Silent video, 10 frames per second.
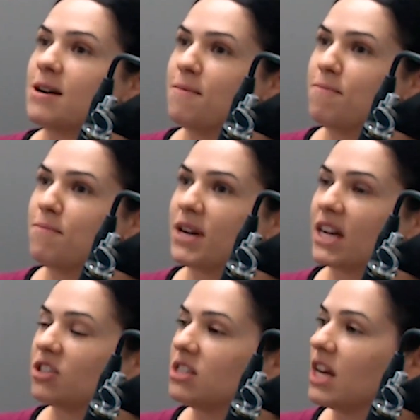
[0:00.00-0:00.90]
But
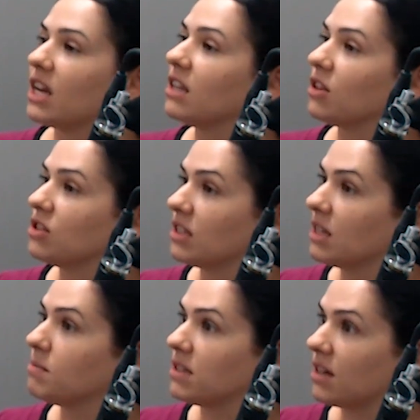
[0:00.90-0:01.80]
actually taking those
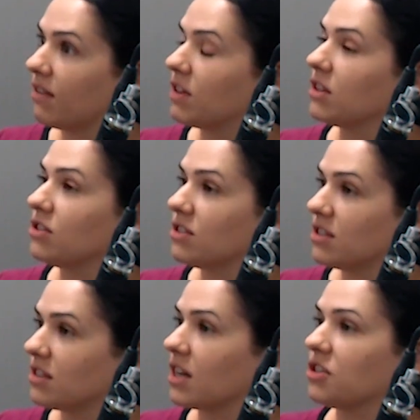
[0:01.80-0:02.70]
leaps and having those
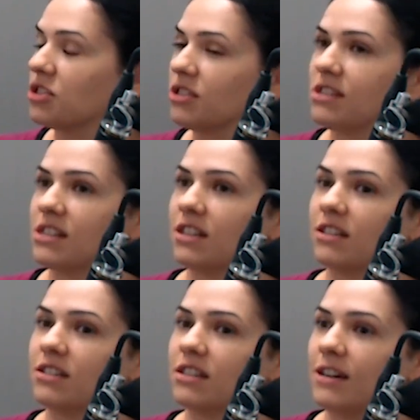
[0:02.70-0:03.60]
discussions
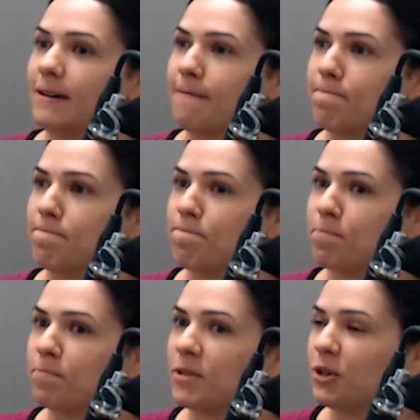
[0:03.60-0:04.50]
and,
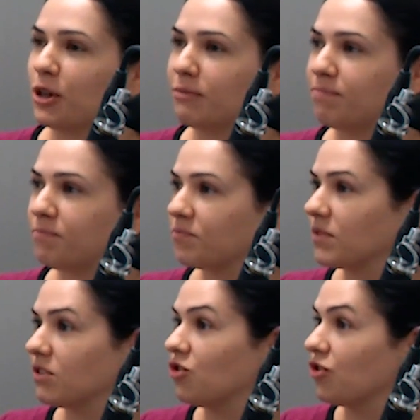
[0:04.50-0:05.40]

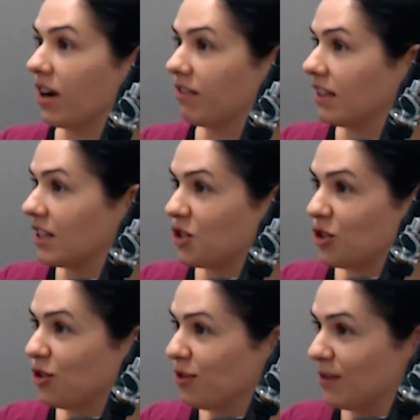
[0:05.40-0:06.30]
traveling
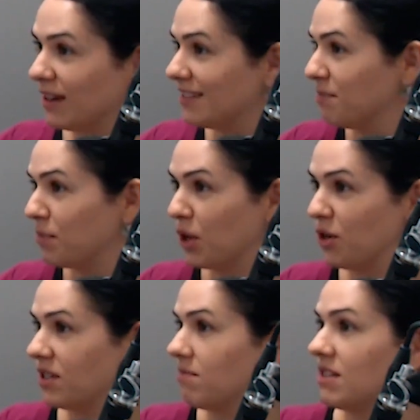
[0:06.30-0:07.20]
to a
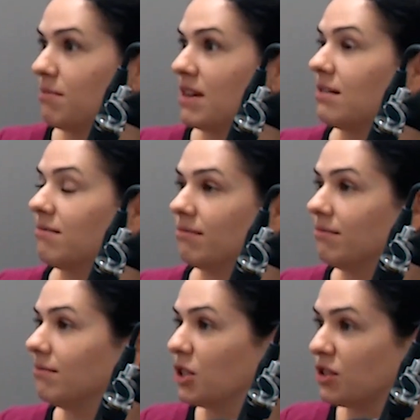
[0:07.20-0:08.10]
symposium to meet
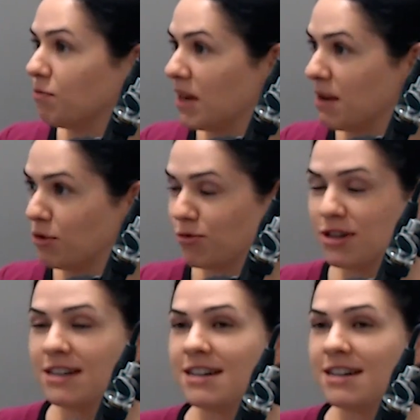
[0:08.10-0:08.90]
lots of people,